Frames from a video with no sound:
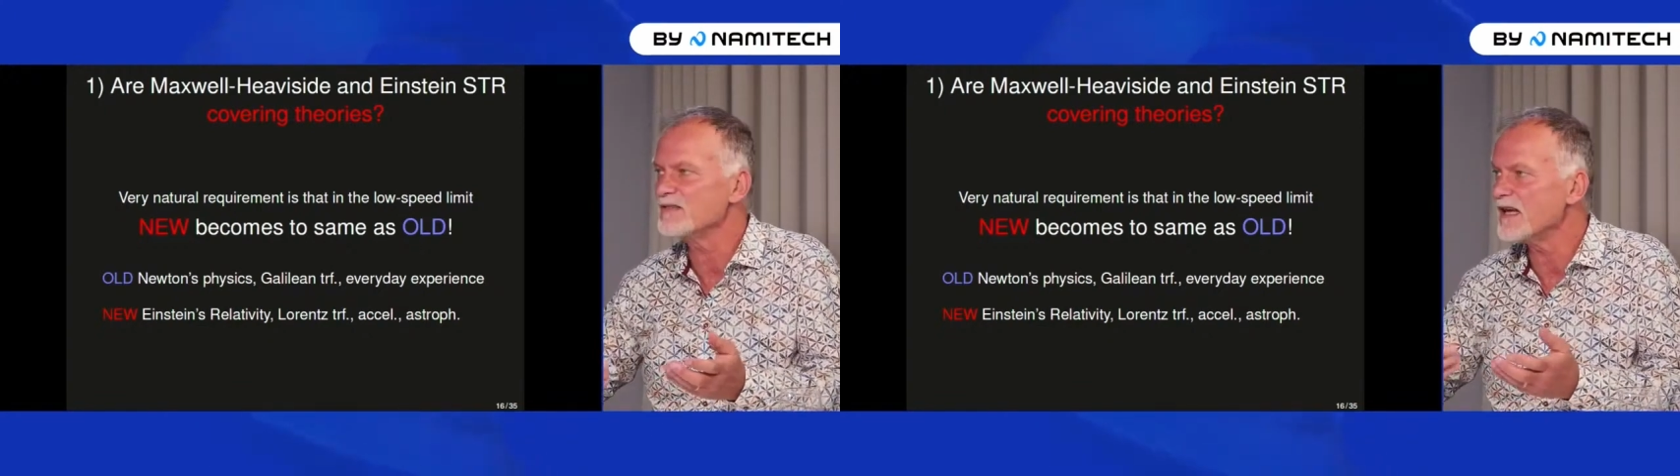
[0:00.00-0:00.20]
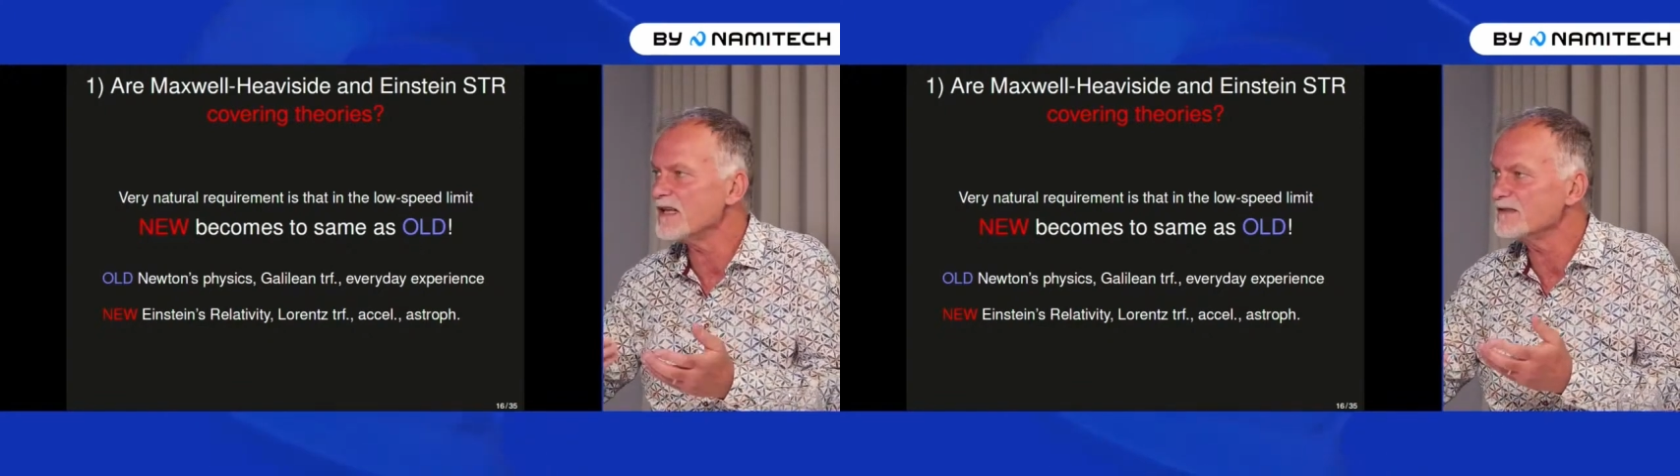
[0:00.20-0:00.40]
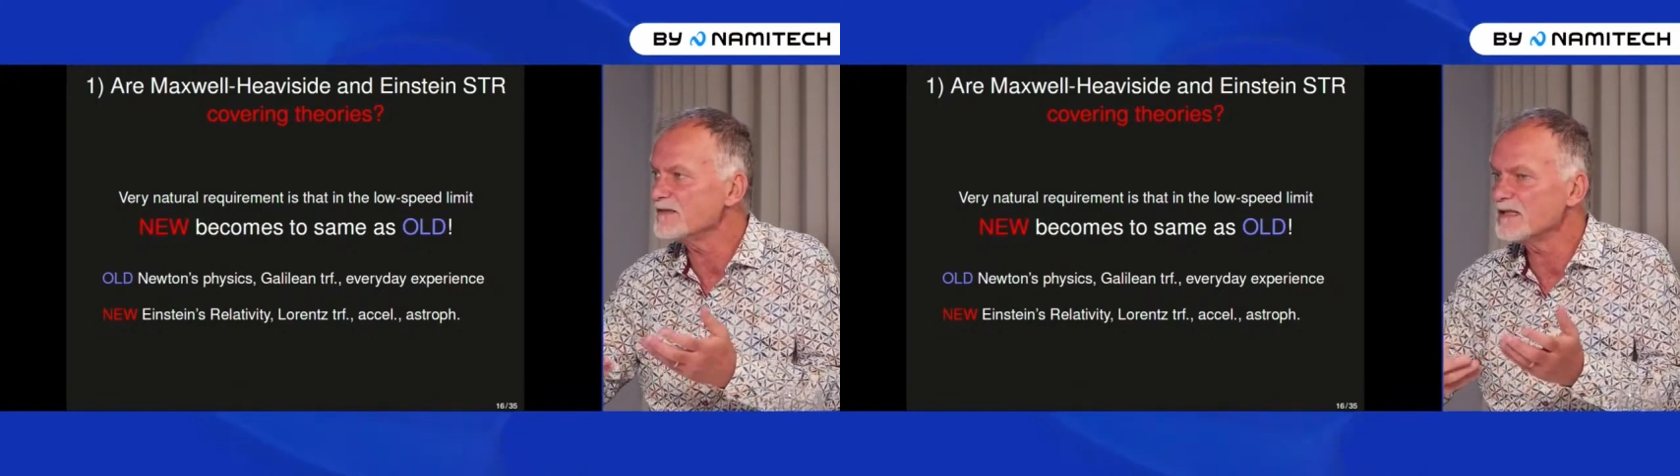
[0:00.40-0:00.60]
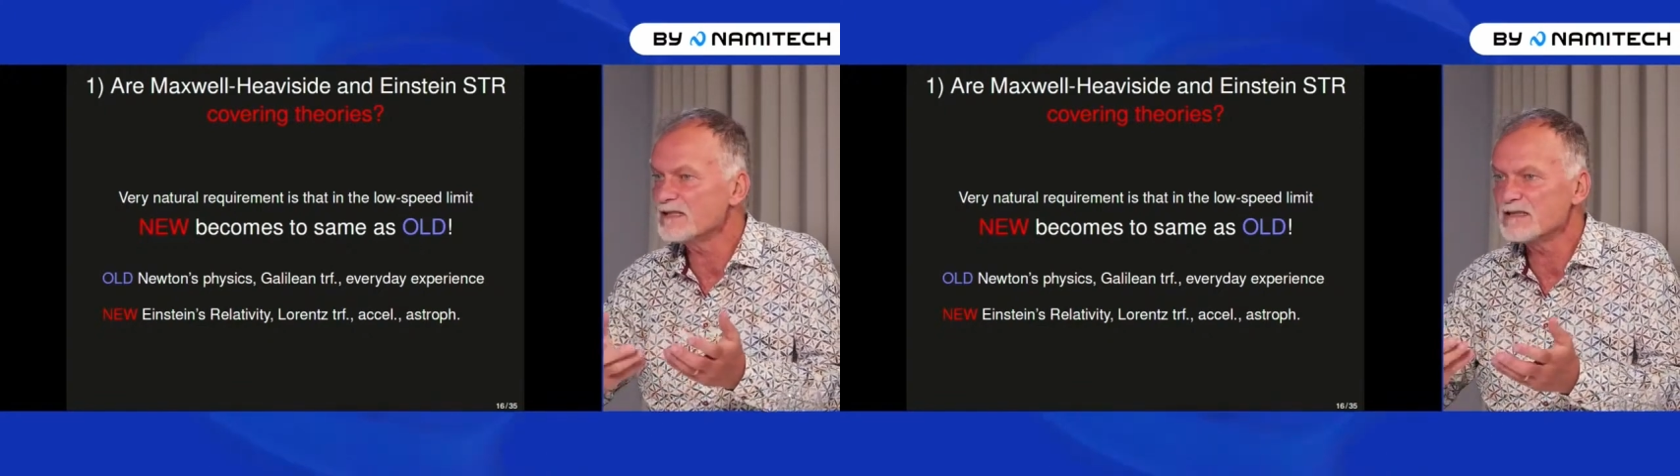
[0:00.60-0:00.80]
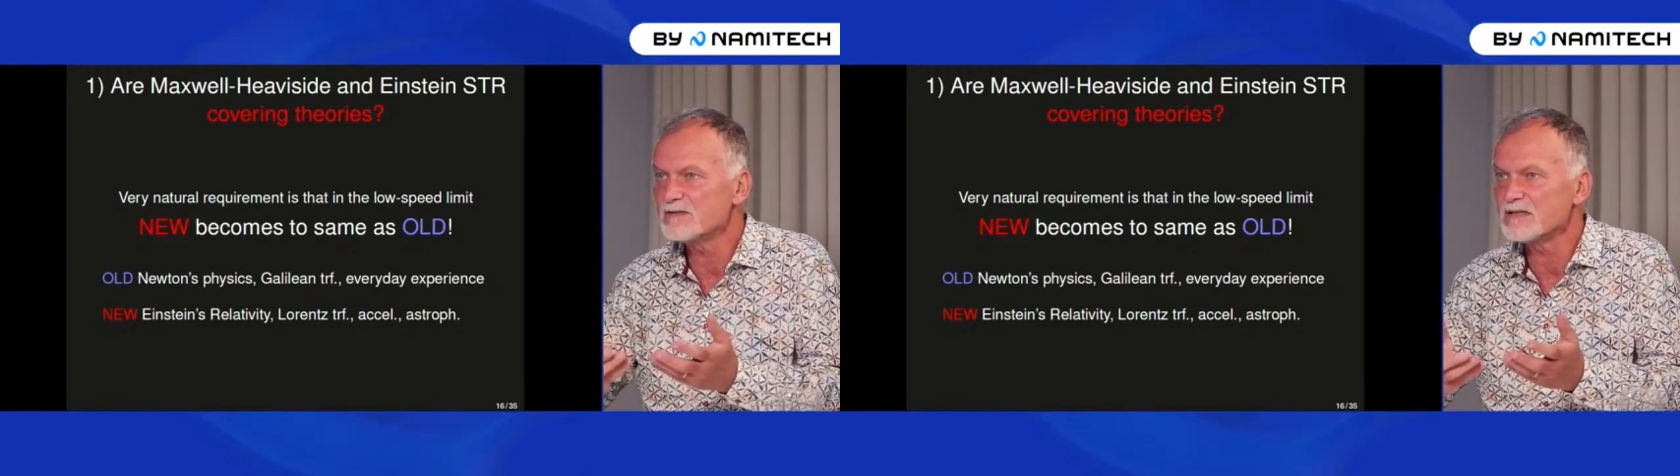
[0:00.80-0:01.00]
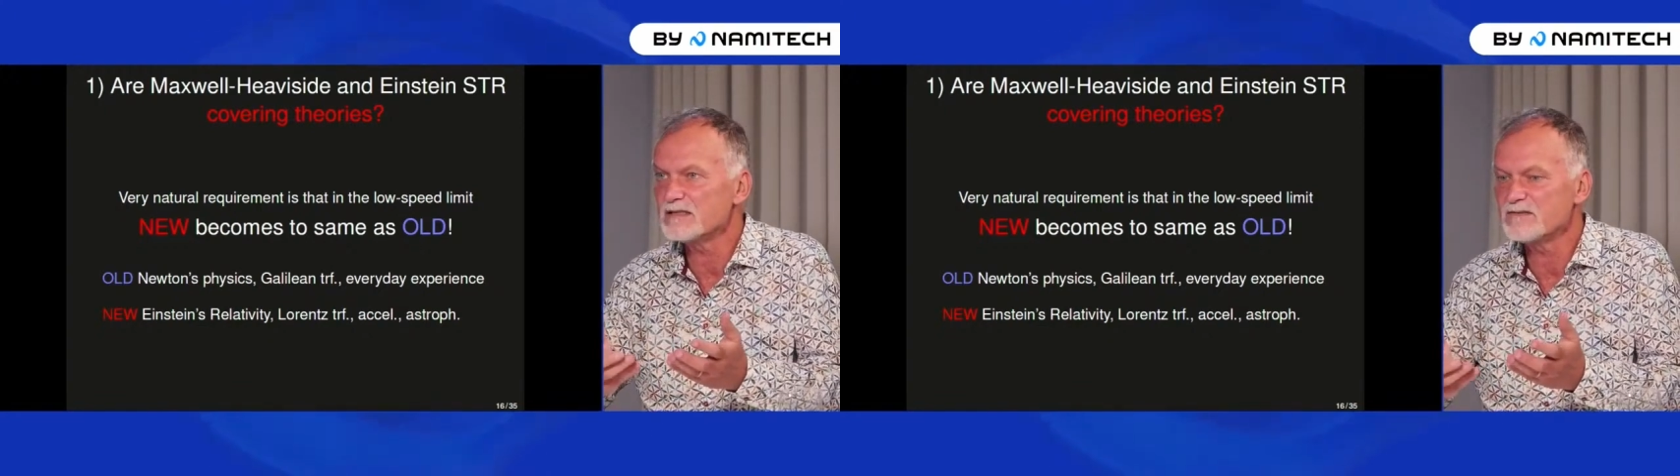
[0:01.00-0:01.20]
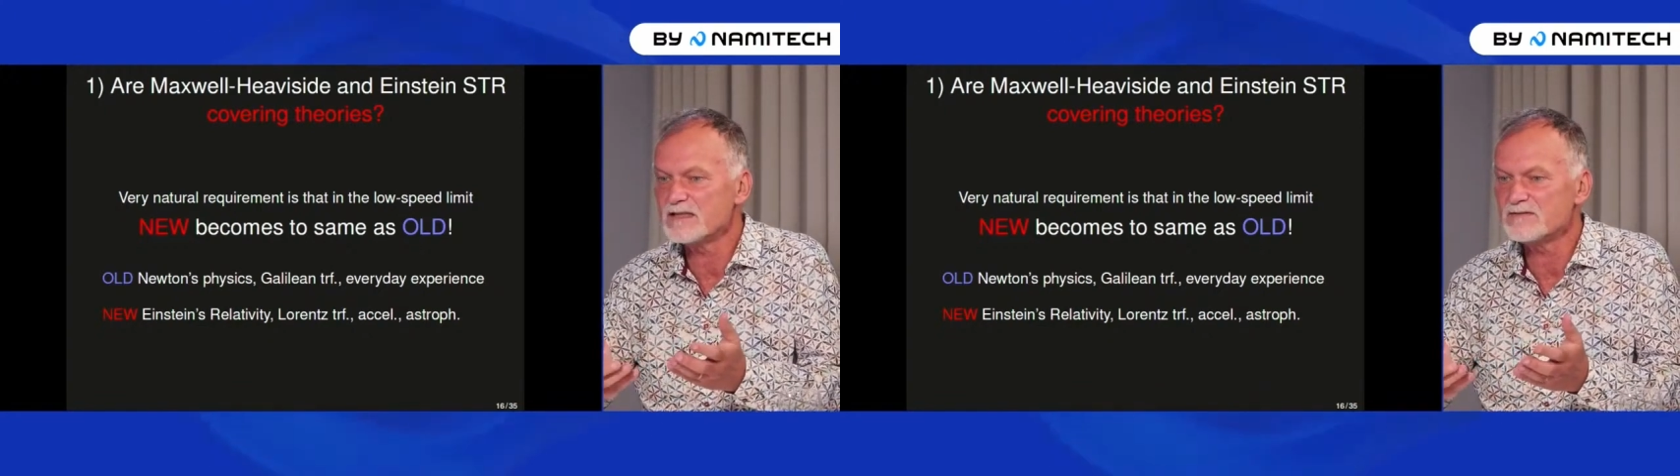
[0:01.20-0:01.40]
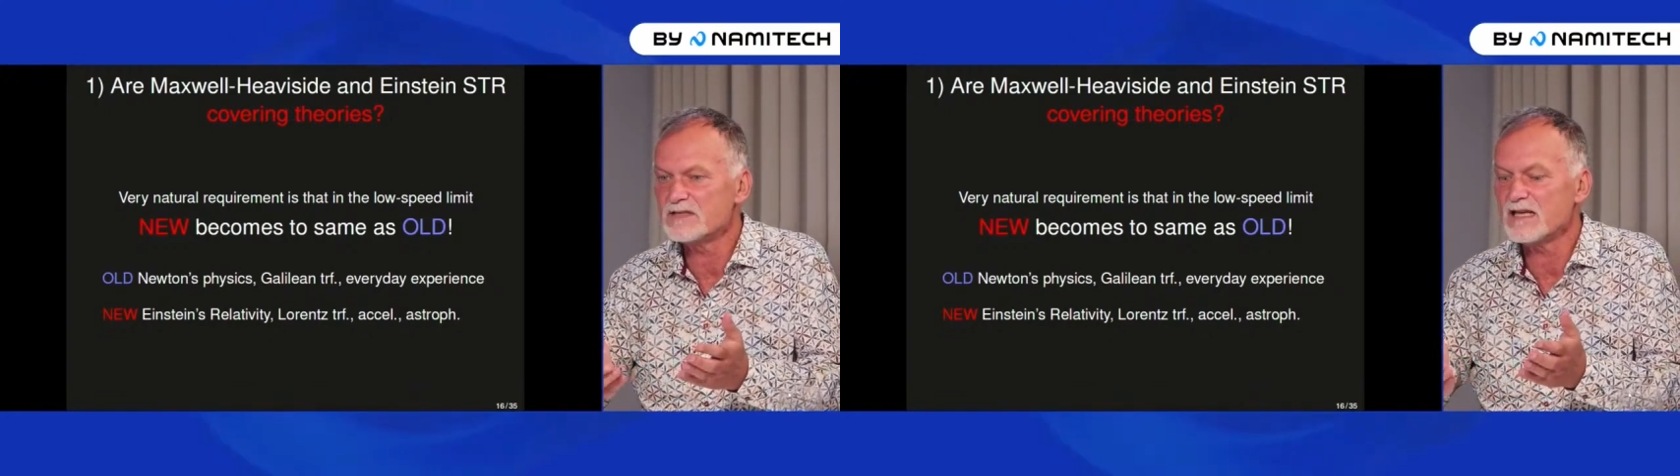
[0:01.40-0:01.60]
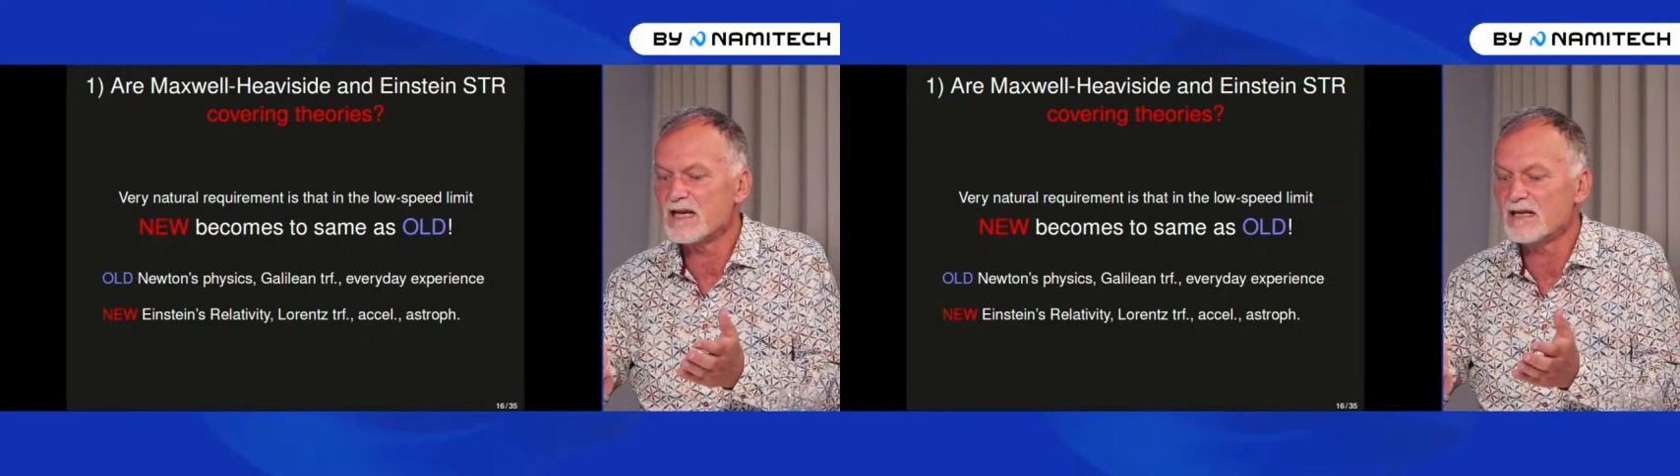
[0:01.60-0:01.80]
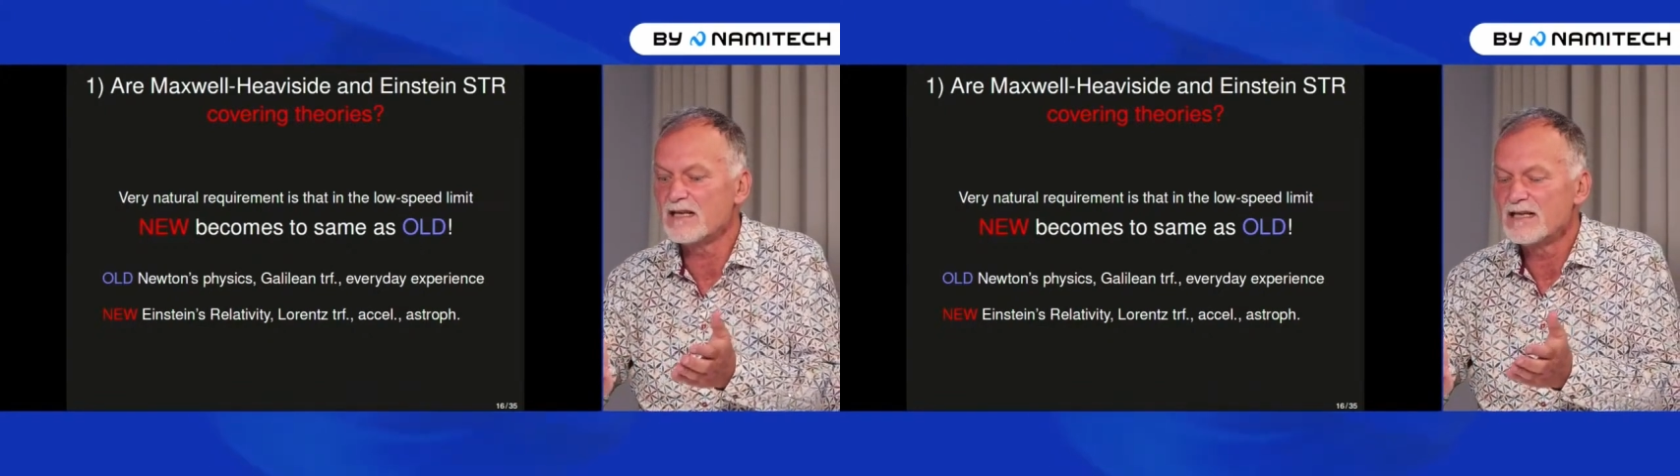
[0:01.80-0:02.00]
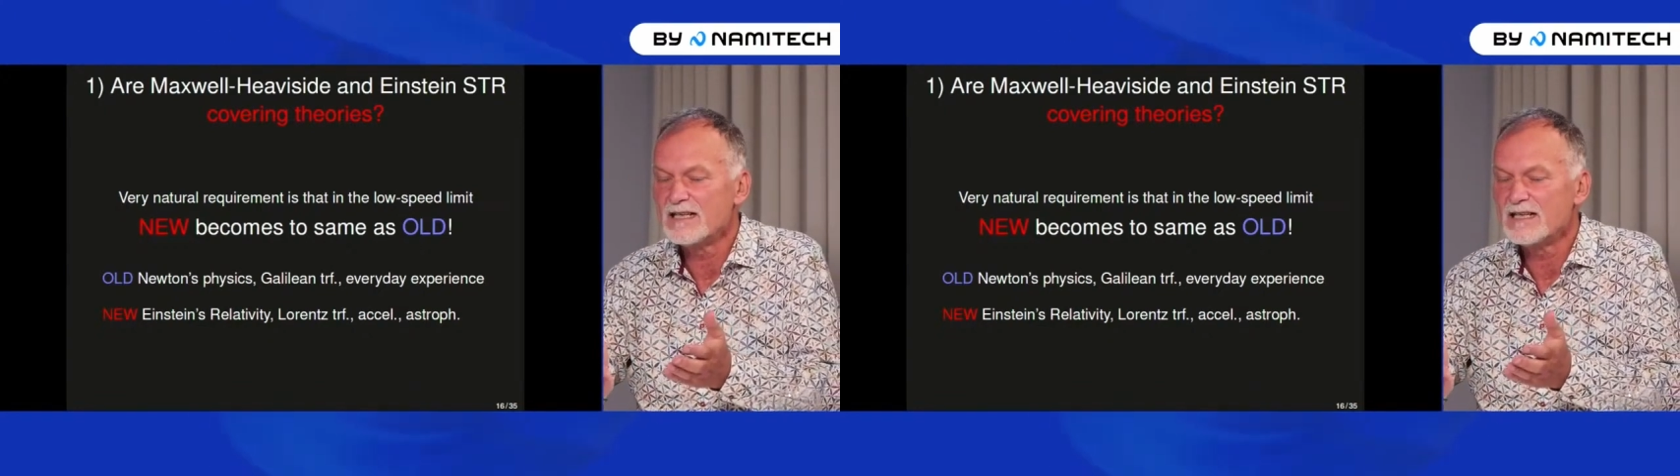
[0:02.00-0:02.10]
We are living in the world where we are